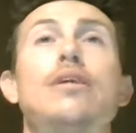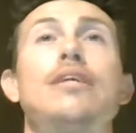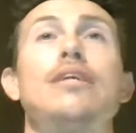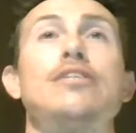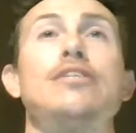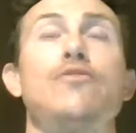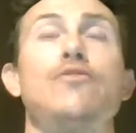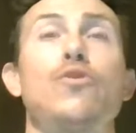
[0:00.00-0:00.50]

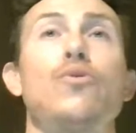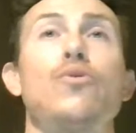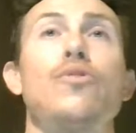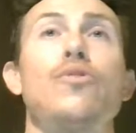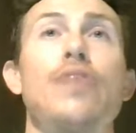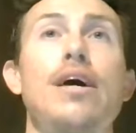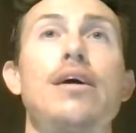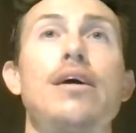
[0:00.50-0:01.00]
as though
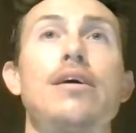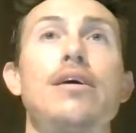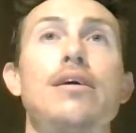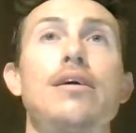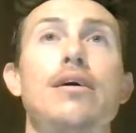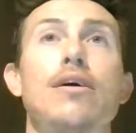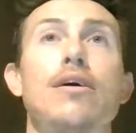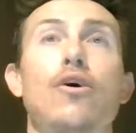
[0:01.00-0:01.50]

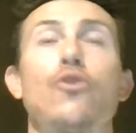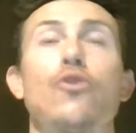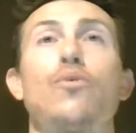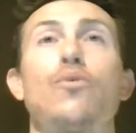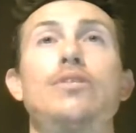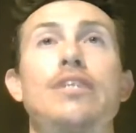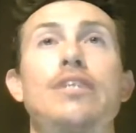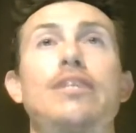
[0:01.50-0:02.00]
they are the
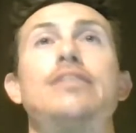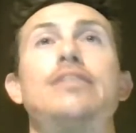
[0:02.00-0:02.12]
ones that got a